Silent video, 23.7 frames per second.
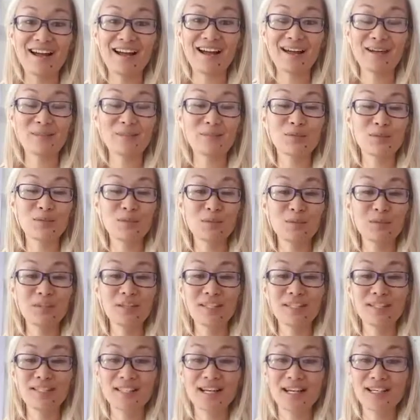I'm super
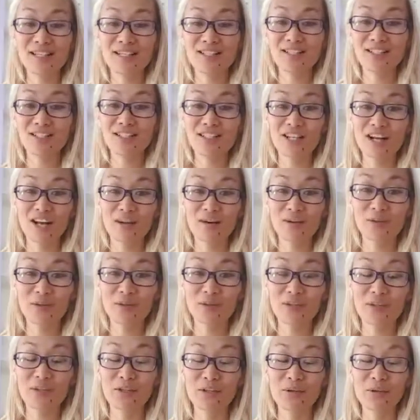excited to share it
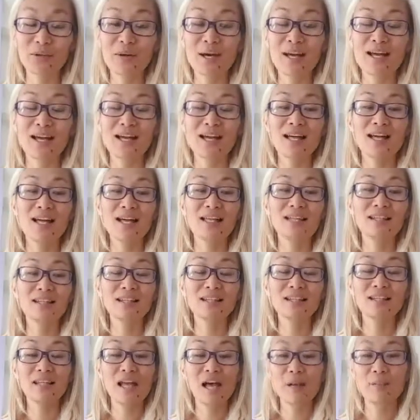with you.
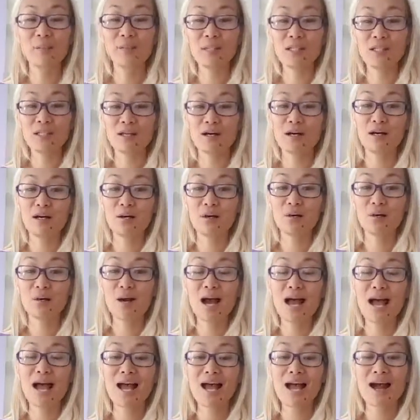Let me
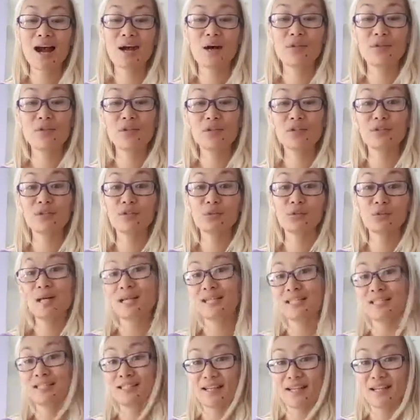know how this
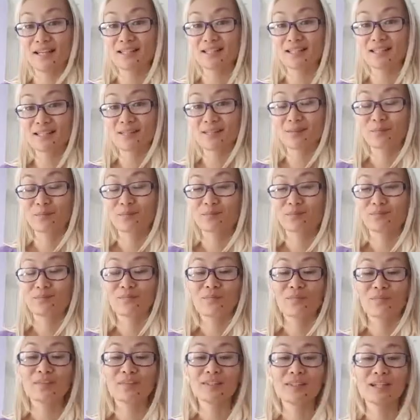resonates.
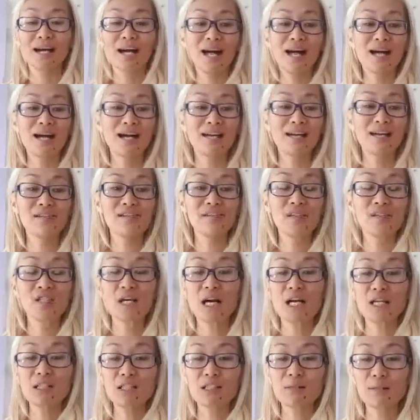I've
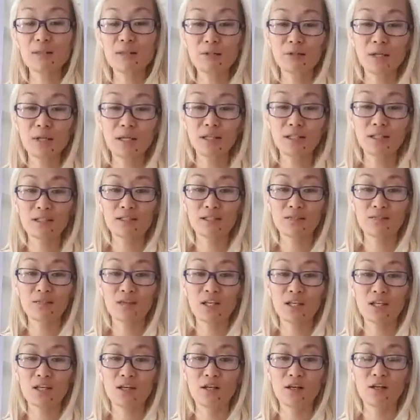talked about creating this
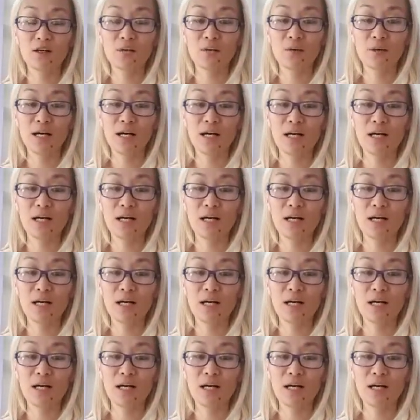video